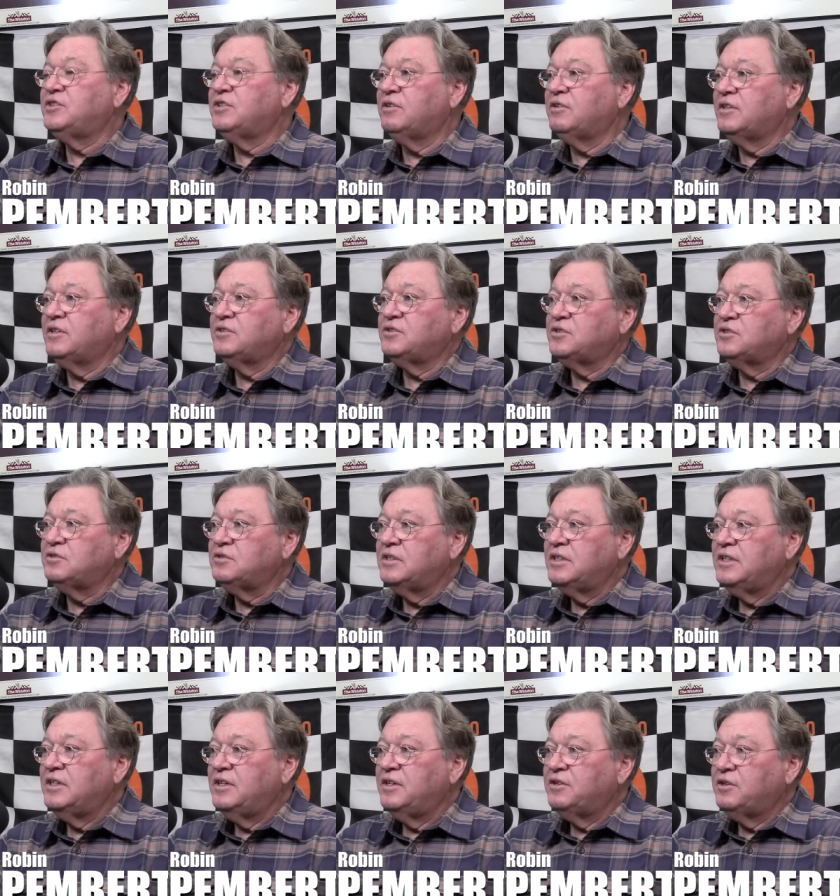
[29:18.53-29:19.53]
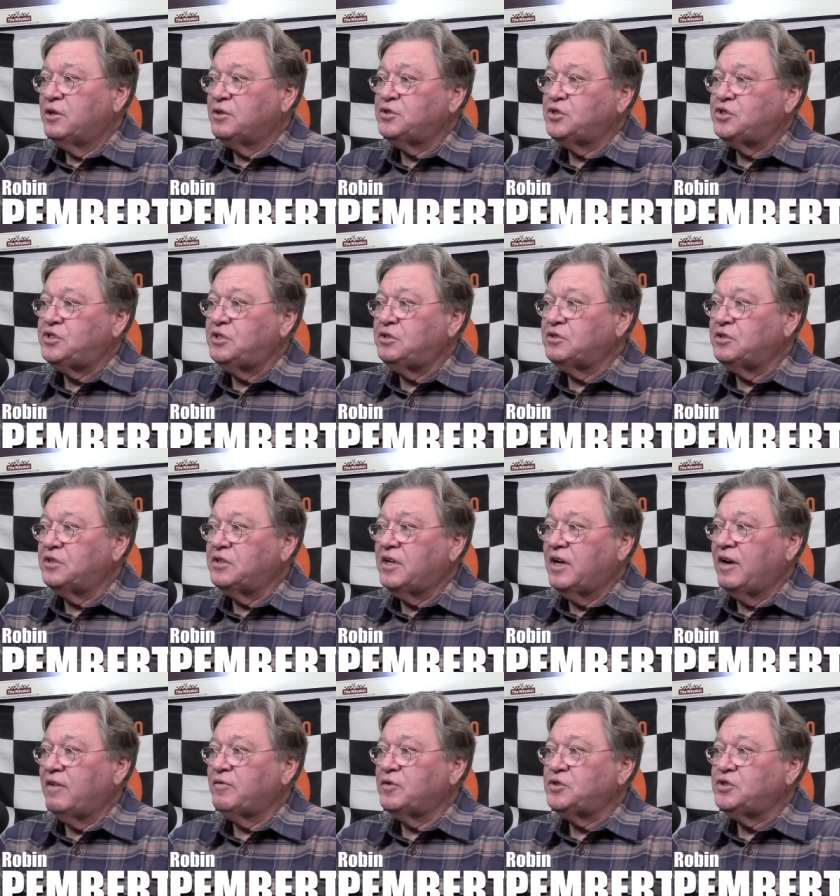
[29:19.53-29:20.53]
So those are still
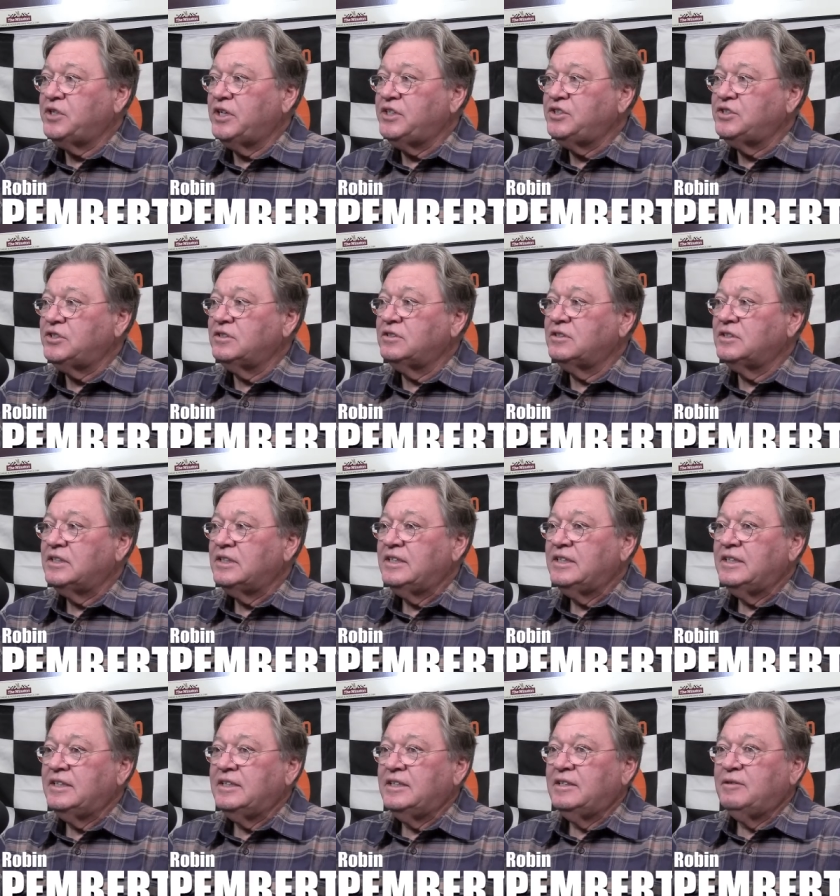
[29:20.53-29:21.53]
good conversations.